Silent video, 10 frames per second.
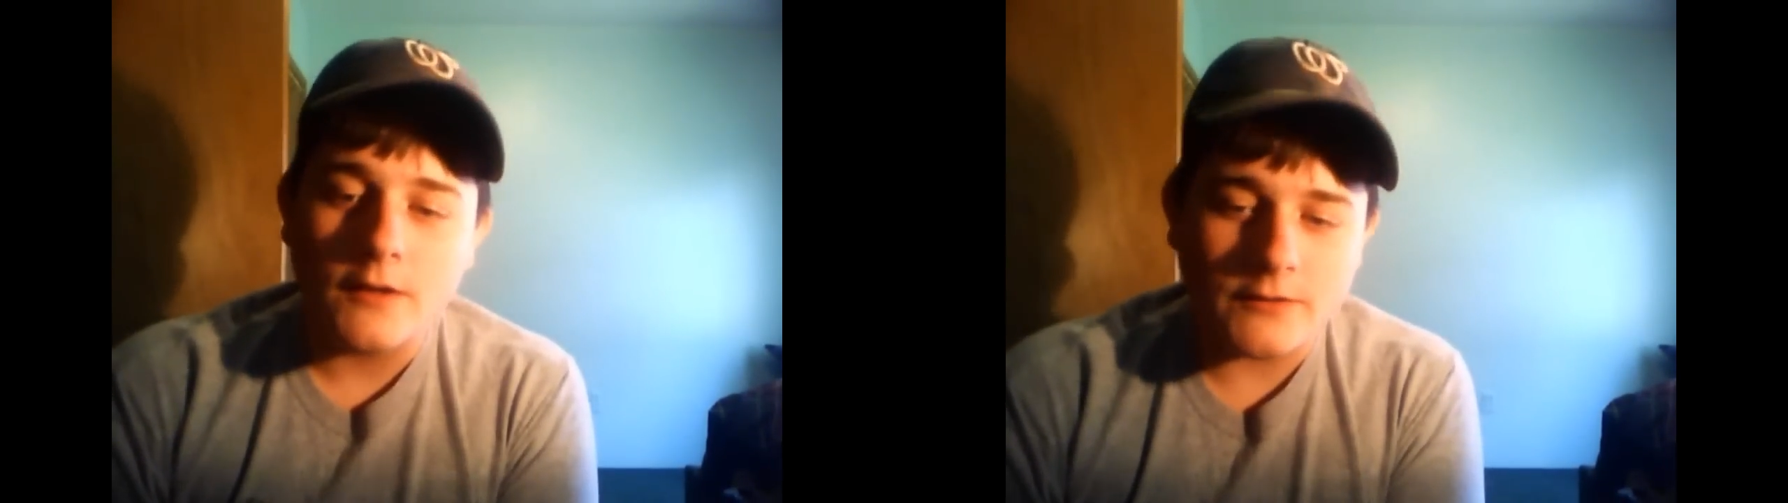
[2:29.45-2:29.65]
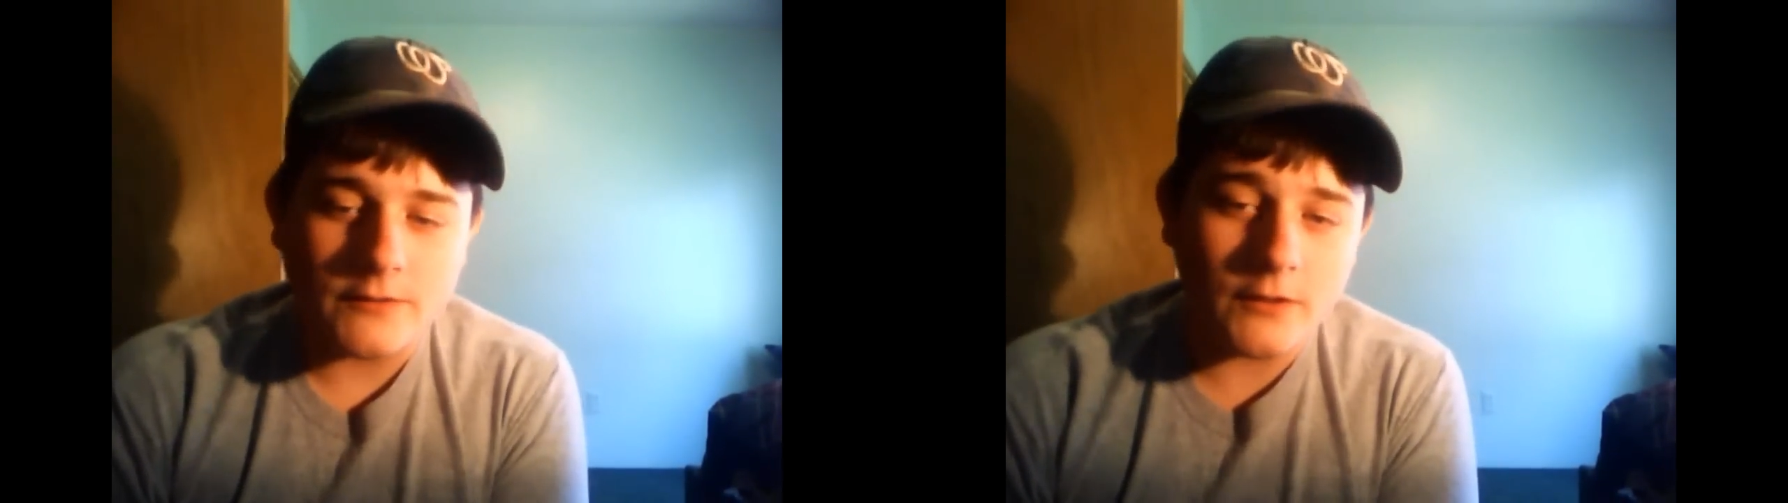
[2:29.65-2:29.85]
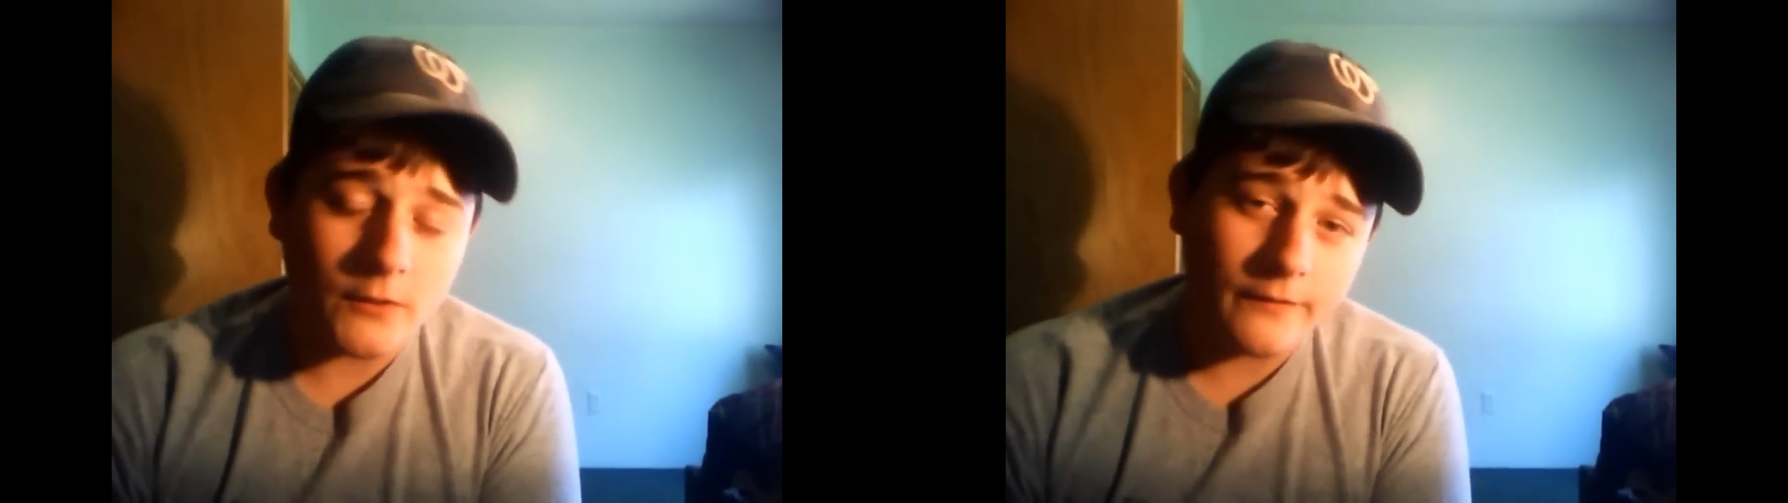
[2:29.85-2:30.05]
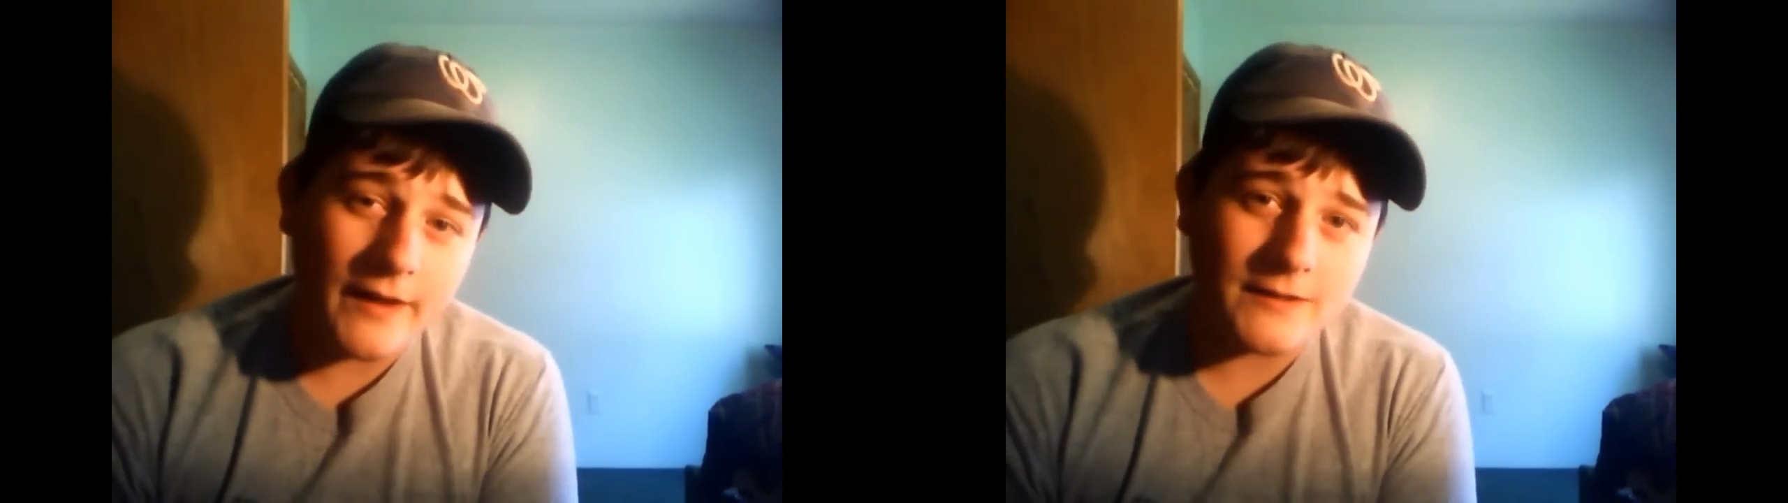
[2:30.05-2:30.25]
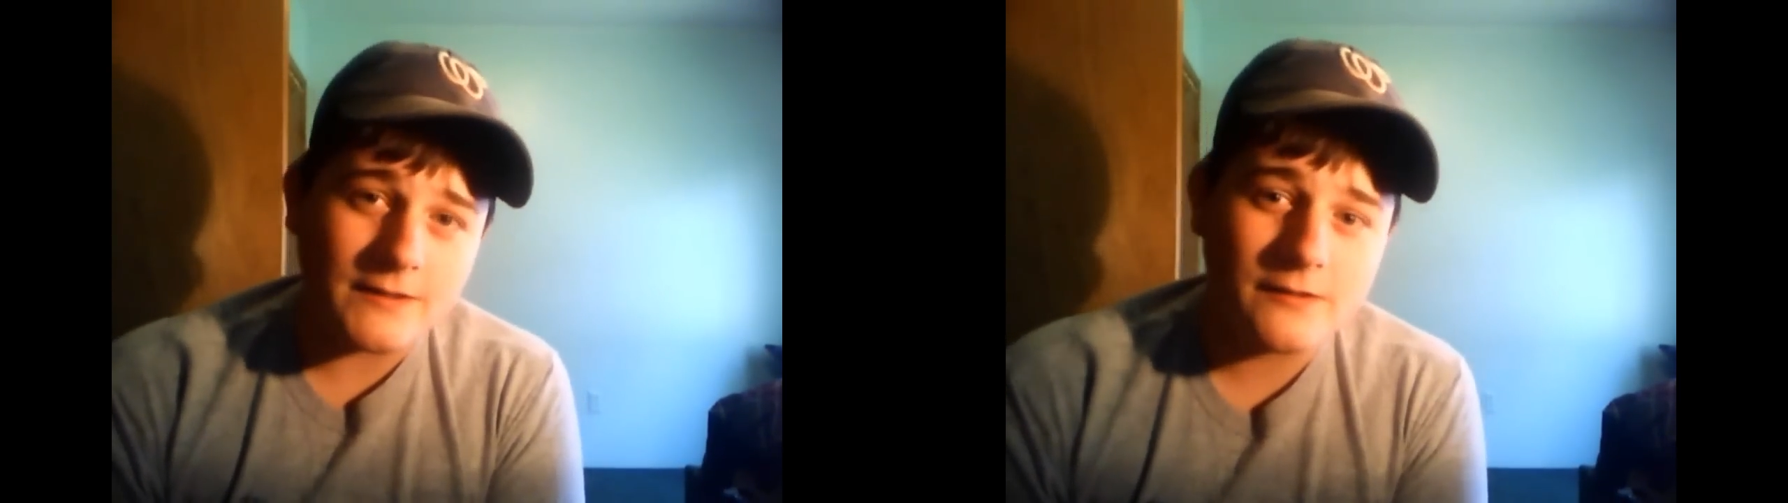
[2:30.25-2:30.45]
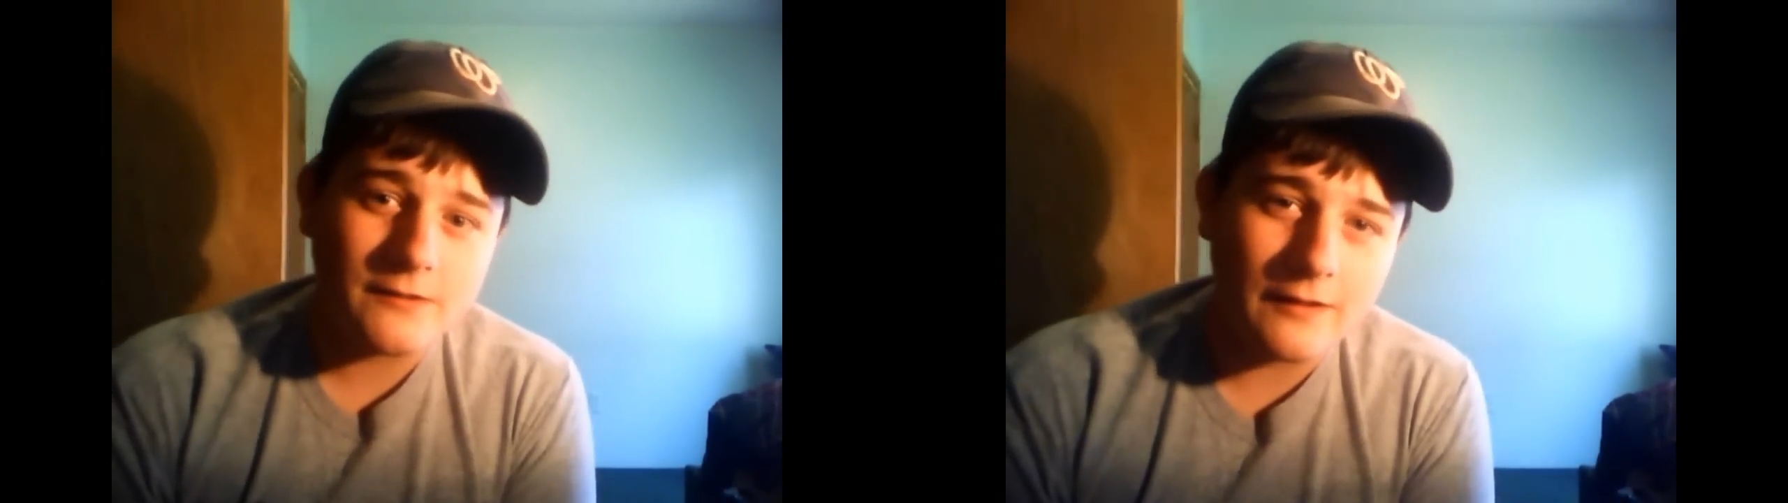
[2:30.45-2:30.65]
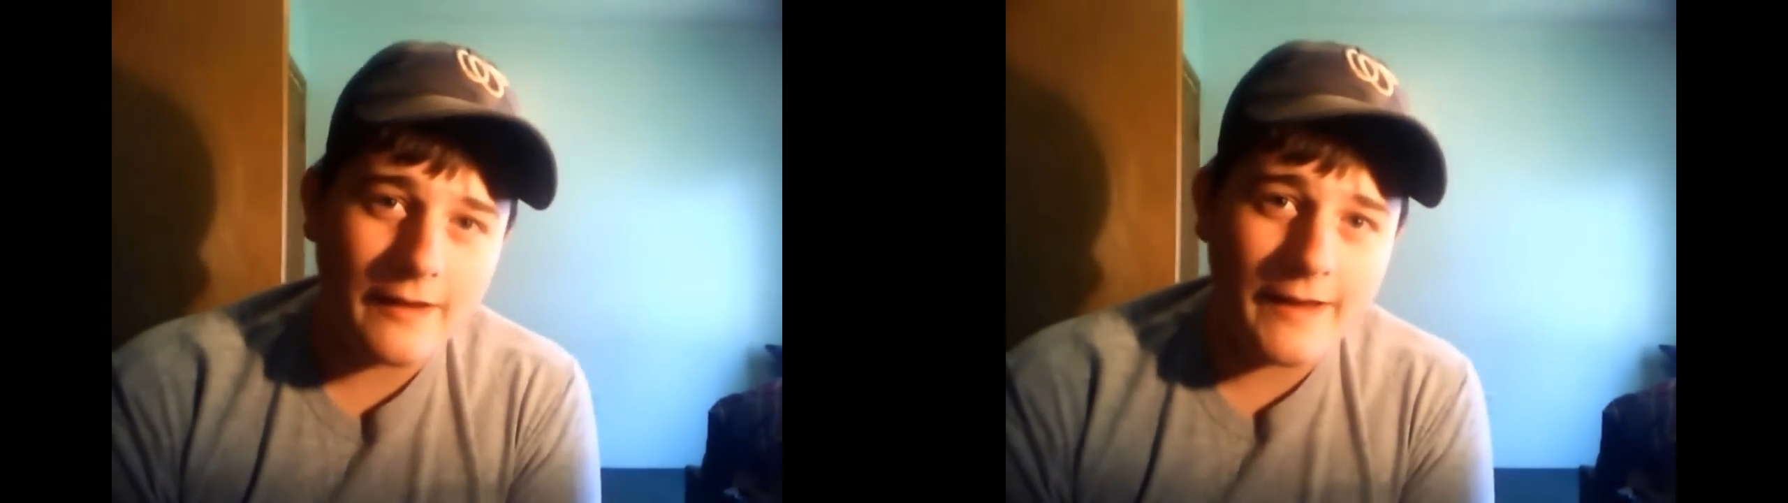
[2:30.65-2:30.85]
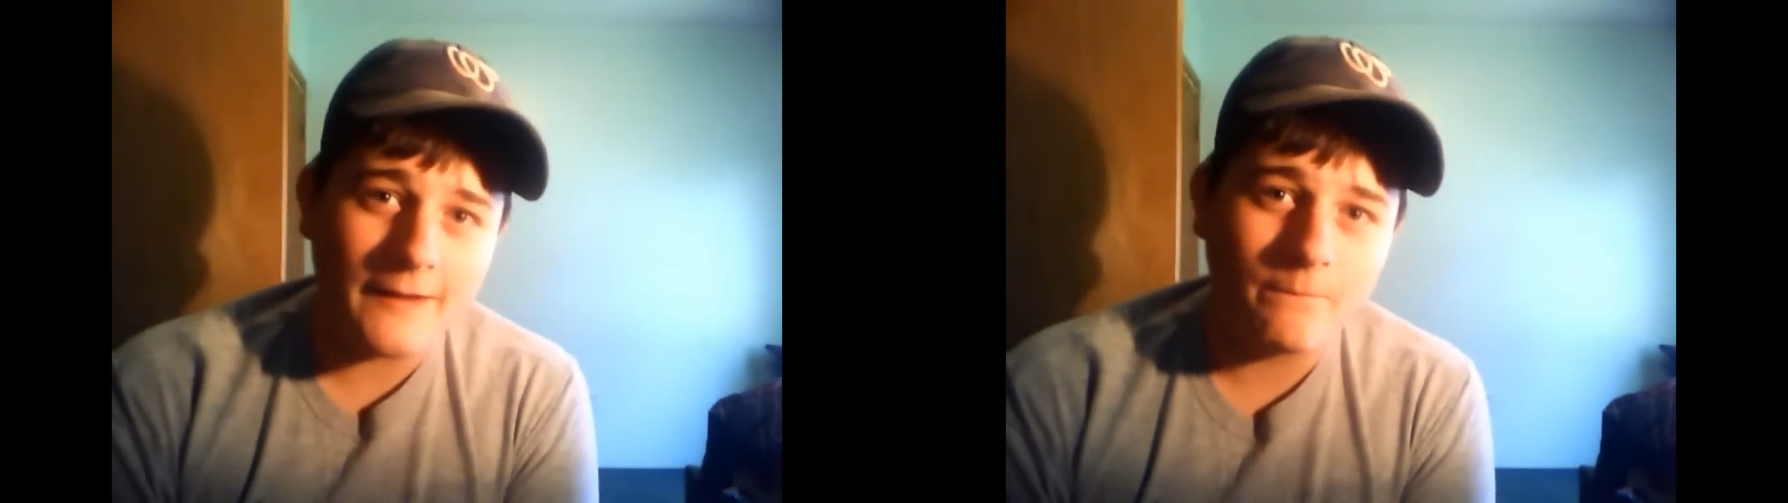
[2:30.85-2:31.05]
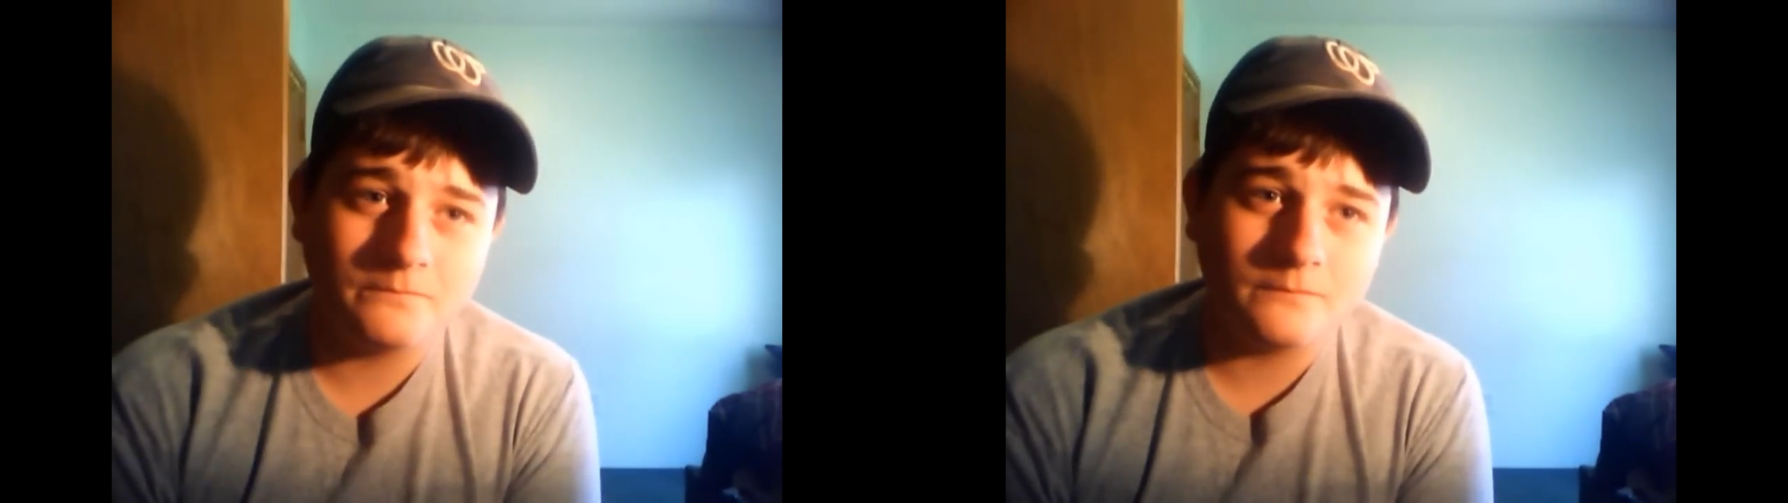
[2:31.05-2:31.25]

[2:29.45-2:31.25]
So that's that.